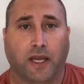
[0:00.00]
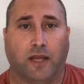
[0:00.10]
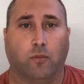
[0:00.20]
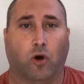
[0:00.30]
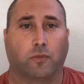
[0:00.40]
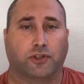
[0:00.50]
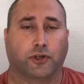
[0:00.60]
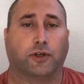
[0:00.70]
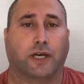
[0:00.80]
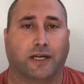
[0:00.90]
In more
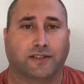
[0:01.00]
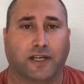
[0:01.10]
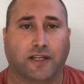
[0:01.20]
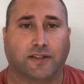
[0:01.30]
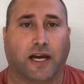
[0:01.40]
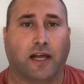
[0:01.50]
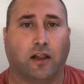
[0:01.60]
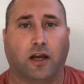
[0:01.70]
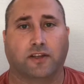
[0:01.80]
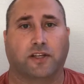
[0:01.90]
mature content,
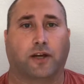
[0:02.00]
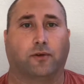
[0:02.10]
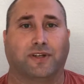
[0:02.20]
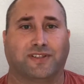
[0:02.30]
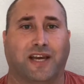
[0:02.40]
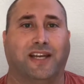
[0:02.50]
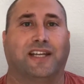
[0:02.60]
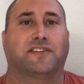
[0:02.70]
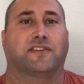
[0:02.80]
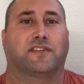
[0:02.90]
dialogue is not only said,
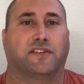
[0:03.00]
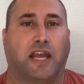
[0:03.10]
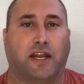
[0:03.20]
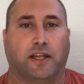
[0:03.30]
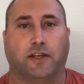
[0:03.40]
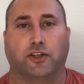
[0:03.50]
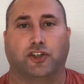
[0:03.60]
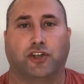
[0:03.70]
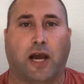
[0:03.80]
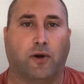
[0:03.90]
it's stated,
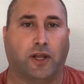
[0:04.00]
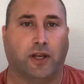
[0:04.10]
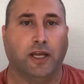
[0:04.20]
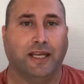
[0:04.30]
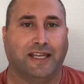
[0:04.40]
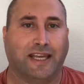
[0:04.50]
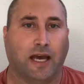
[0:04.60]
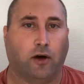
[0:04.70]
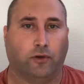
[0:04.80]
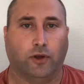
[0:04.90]
shouted,
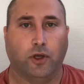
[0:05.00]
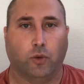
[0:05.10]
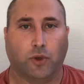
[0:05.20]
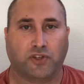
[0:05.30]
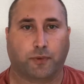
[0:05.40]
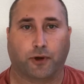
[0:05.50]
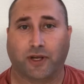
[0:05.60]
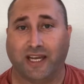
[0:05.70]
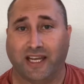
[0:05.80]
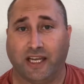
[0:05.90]
yelled, whispered,
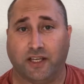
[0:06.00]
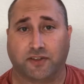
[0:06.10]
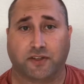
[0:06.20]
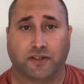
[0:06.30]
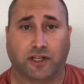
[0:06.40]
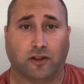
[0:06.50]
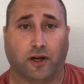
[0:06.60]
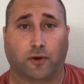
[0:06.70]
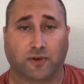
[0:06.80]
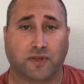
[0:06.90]
hissed,
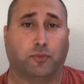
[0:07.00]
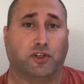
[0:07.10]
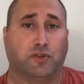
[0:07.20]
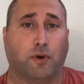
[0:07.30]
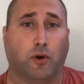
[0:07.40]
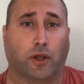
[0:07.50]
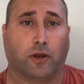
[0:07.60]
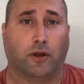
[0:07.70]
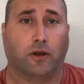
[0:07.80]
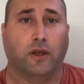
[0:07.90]
declared, or simply spoken.
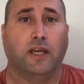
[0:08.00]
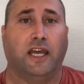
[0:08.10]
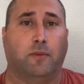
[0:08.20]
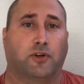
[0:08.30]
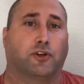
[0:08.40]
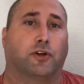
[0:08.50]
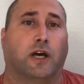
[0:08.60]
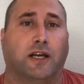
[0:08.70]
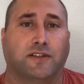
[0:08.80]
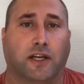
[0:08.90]
In mature
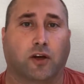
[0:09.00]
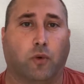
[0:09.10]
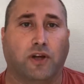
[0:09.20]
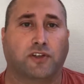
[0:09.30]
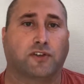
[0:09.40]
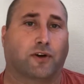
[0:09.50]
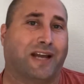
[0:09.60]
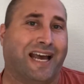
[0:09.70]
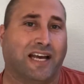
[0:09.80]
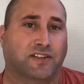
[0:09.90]
content, questions aren't
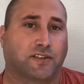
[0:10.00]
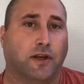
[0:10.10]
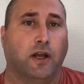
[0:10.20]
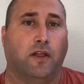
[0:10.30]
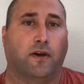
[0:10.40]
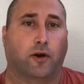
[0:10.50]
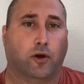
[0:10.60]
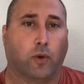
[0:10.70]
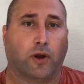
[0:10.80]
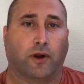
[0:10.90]
asked, they are
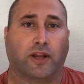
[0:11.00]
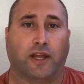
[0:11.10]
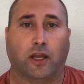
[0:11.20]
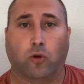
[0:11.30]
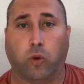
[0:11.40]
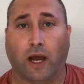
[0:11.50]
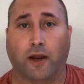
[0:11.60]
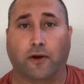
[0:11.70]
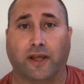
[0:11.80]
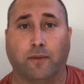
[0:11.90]
queried,
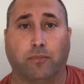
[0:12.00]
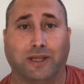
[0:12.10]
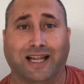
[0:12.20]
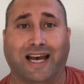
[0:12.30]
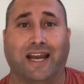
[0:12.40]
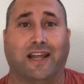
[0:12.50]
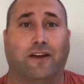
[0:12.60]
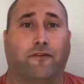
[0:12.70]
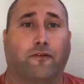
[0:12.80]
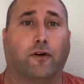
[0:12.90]
inquired, implied,
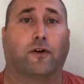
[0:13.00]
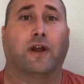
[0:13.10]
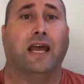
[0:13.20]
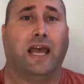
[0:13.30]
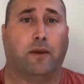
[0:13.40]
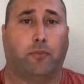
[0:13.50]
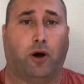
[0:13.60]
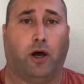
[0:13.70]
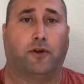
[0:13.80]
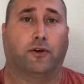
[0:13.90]
inferred, and
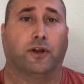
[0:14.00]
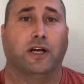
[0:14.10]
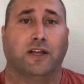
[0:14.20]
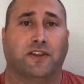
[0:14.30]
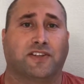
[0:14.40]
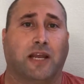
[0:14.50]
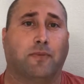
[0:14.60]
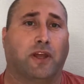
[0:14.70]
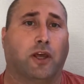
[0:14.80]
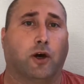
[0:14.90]
pondered. The same
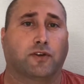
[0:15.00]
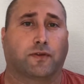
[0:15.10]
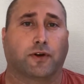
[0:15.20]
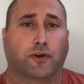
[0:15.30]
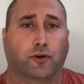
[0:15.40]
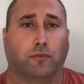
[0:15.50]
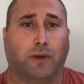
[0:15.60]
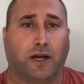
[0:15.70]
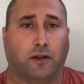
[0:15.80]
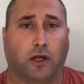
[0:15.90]
thing goes for internal
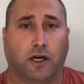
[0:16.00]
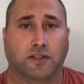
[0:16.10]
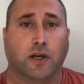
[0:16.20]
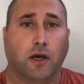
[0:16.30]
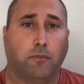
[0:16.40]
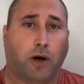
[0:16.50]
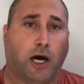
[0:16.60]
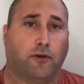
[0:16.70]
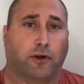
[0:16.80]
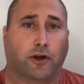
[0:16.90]
monologues.
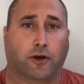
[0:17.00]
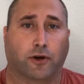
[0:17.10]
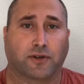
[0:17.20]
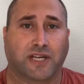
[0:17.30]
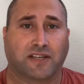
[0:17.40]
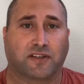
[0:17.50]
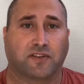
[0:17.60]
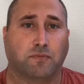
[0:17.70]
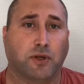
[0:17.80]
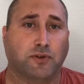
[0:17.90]
Pondering occurs, as
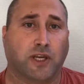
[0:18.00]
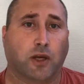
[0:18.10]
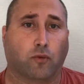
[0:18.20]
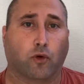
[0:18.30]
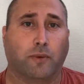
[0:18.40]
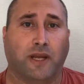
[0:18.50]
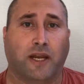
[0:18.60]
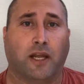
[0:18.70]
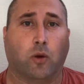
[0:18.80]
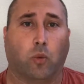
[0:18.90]
does musing,
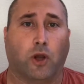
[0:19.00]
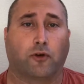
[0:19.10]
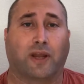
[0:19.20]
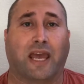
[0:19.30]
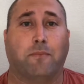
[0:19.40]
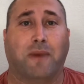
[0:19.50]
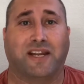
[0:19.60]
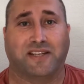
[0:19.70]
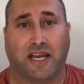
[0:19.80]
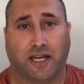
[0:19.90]
ruminating, wondering, and
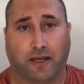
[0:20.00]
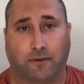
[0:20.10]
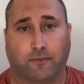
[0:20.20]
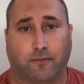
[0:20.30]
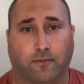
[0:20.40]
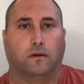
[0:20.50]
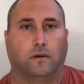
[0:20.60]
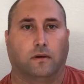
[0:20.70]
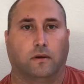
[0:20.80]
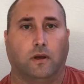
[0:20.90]
meditating.
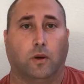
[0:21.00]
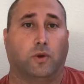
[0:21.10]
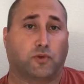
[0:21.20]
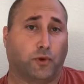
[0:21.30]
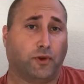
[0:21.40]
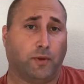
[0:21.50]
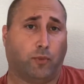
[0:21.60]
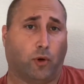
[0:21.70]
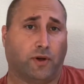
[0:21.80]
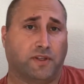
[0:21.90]
What's really
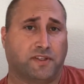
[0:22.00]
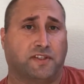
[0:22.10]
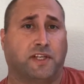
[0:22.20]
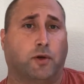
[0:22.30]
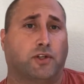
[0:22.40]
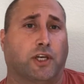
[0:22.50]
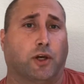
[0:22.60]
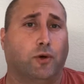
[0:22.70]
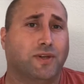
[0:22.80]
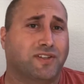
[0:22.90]
important is distinguishing
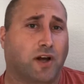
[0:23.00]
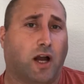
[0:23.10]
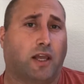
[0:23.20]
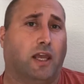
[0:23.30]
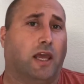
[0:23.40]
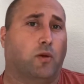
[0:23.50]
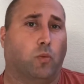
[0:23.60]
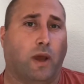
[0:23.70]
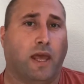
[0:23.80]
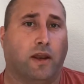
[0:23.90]
who is talking
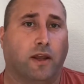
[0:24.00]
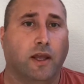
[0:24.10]
and when.